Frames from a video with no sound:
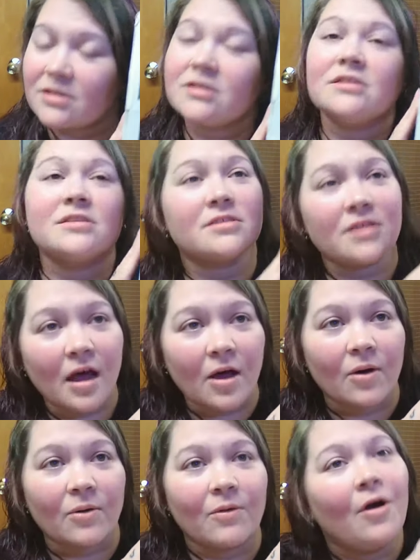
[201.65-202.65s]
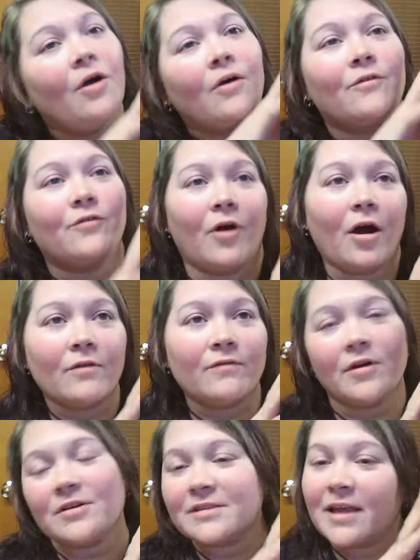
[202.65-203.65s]
So for our
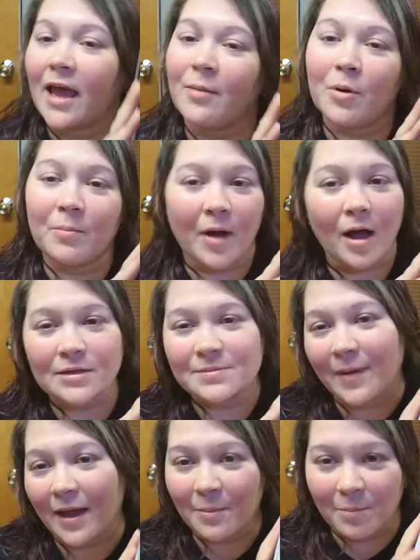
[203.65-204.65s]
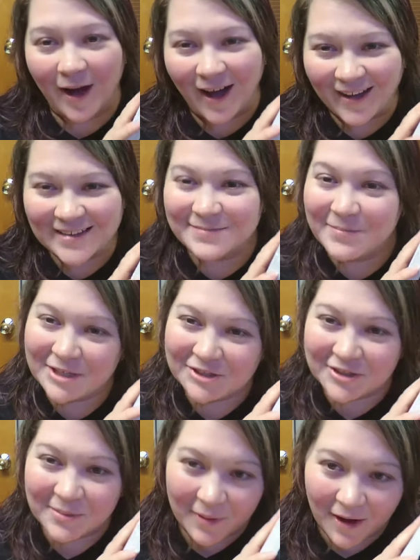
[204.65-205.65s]
first gamer box, BAM box,
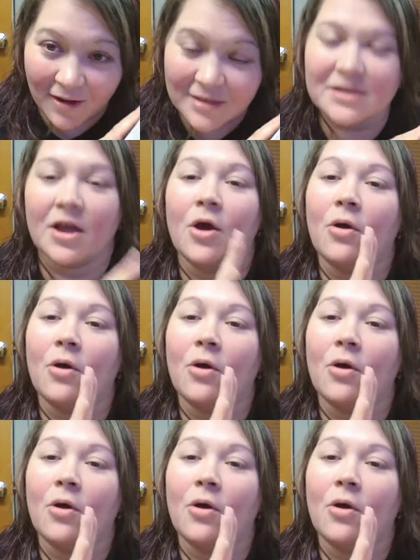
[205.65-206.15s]
mystery box,